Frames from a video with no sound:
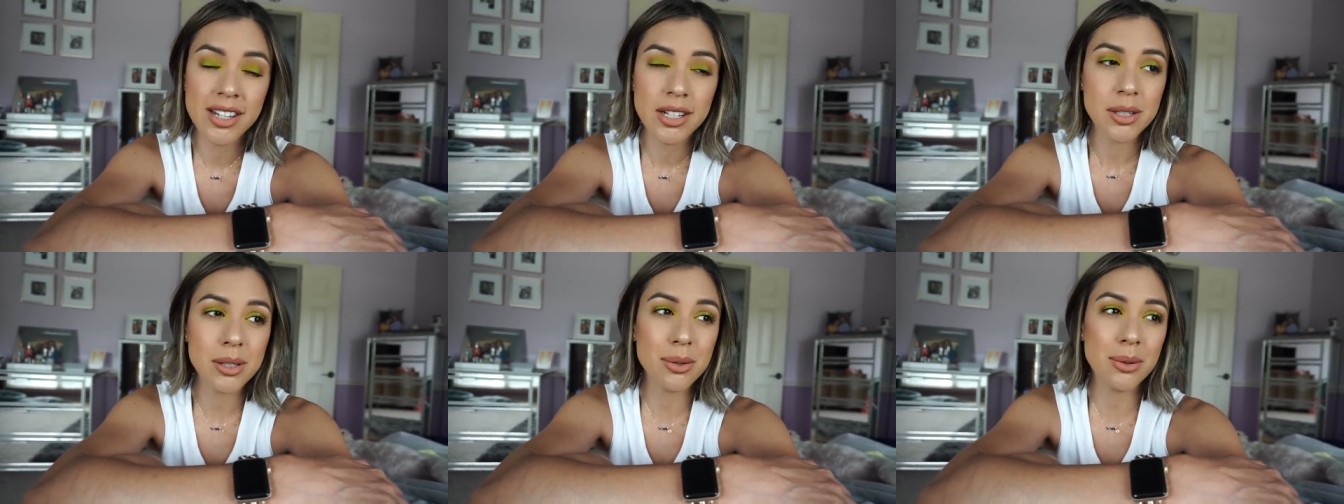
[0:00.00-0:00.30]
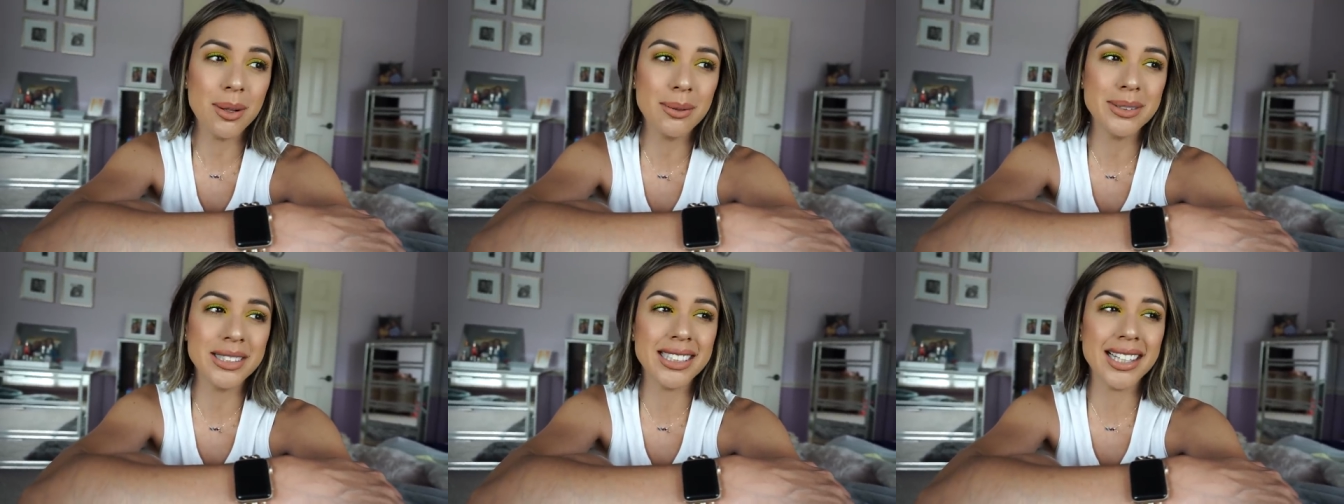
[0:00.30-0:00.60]

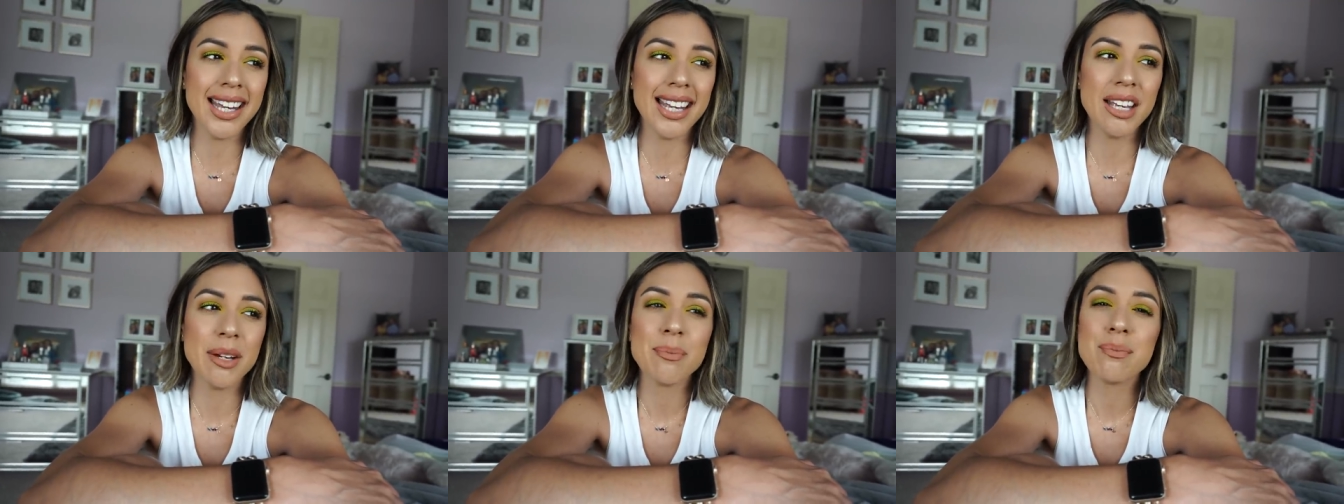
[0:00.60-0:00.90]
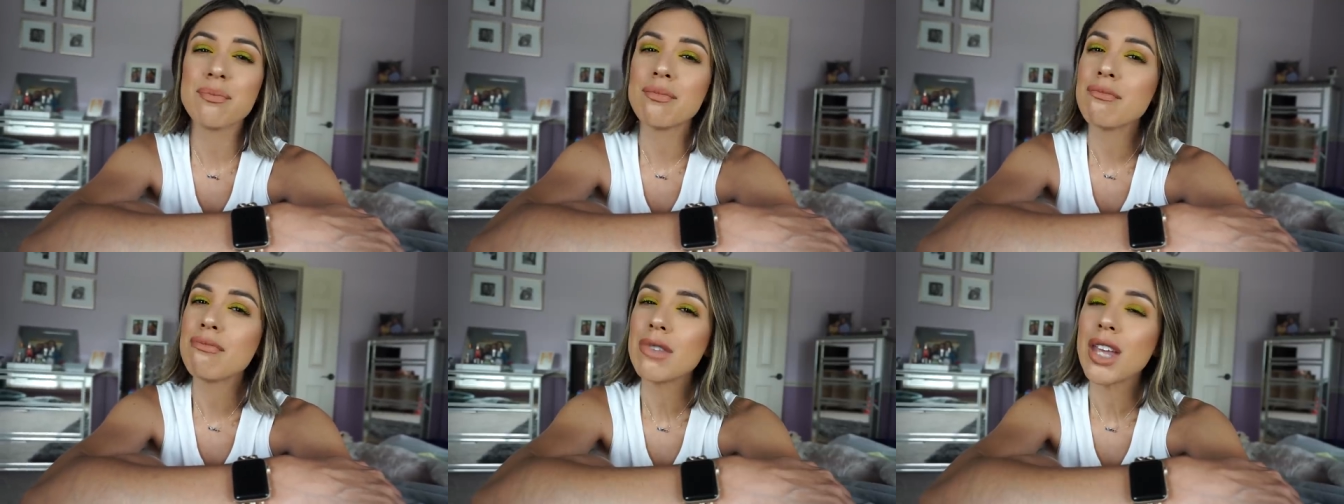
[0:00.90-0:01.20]
So I was like,
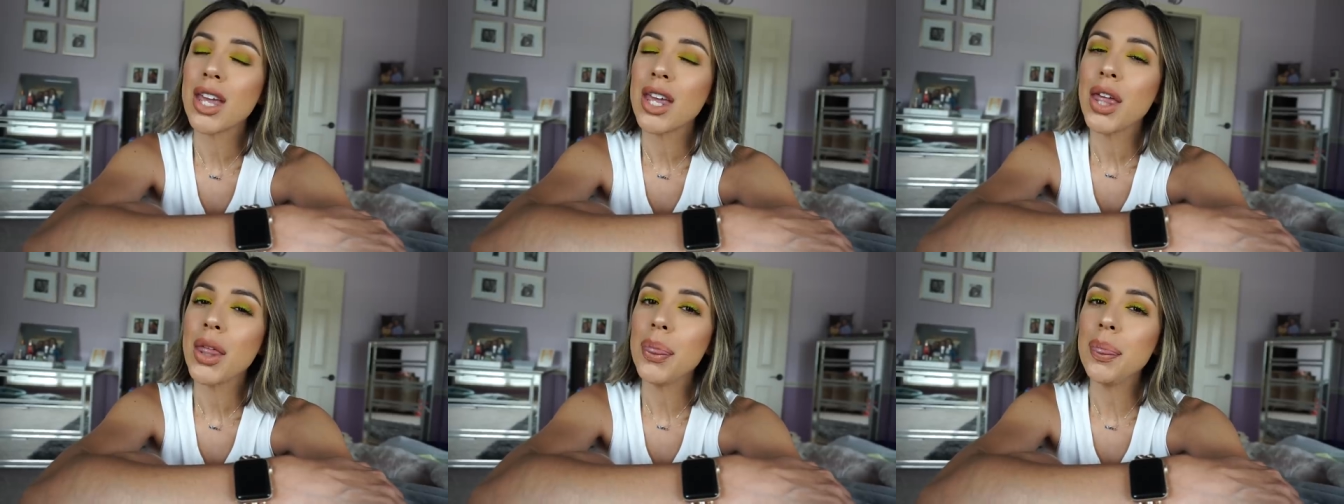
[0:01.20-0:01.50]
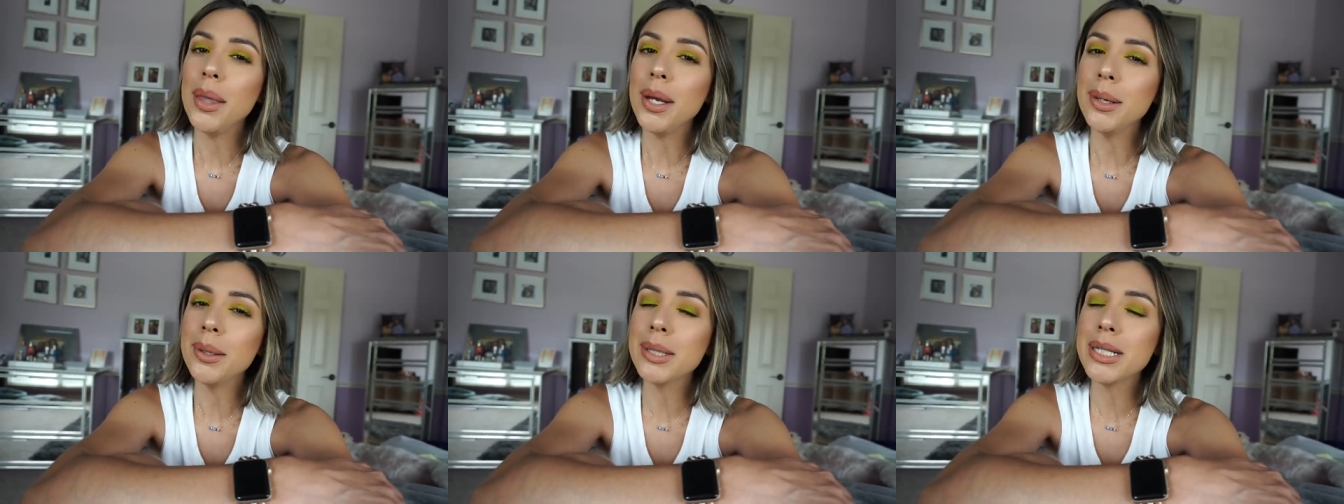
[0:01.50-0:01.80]

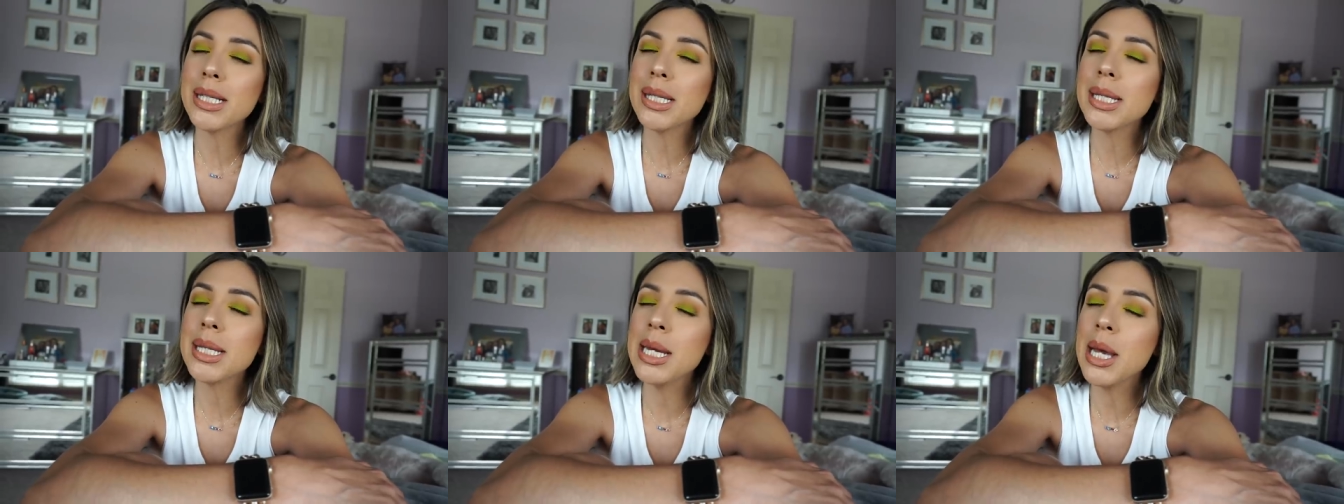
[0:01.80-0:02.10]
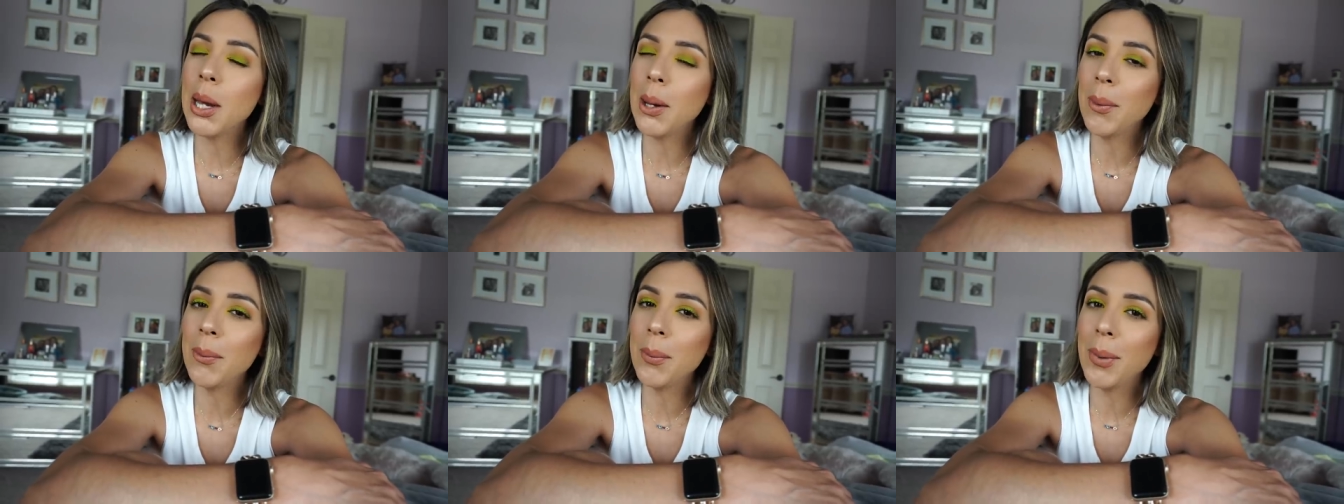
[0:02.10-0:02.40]
there is
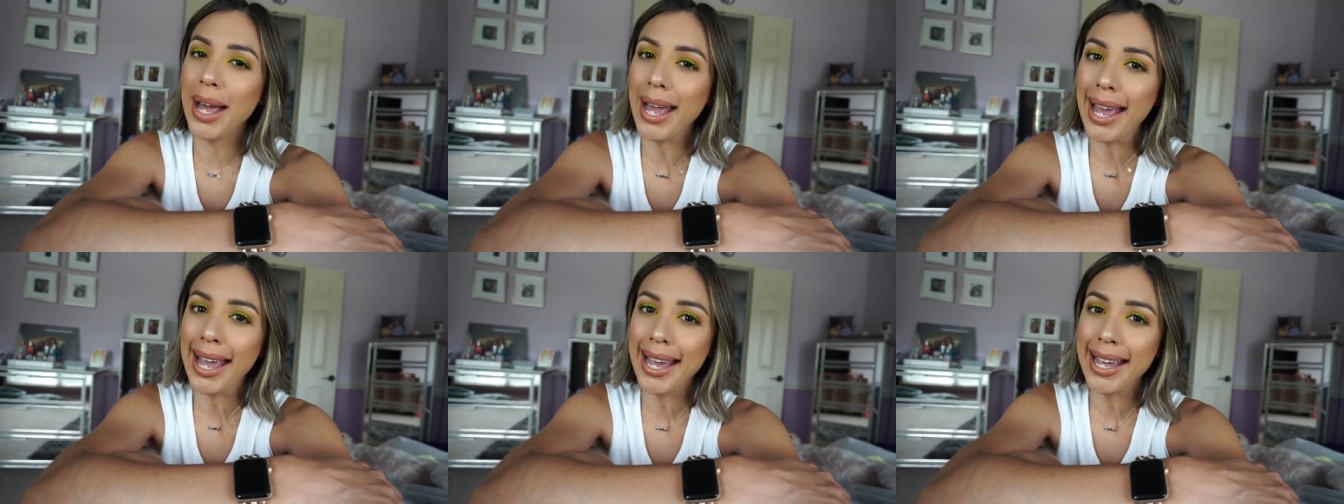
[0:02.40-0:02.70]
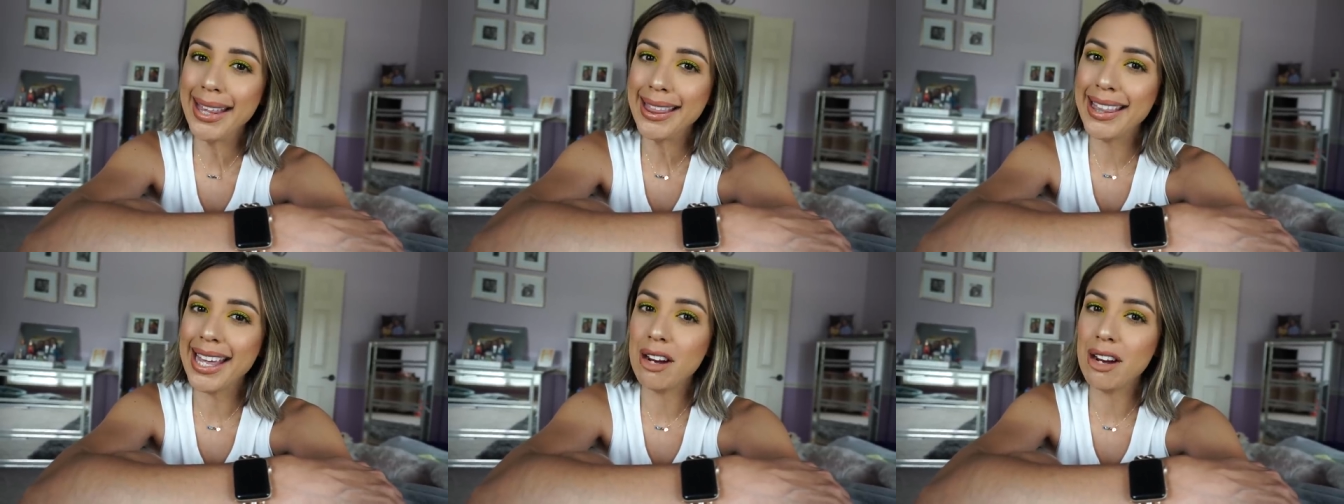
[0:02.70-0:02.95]
no way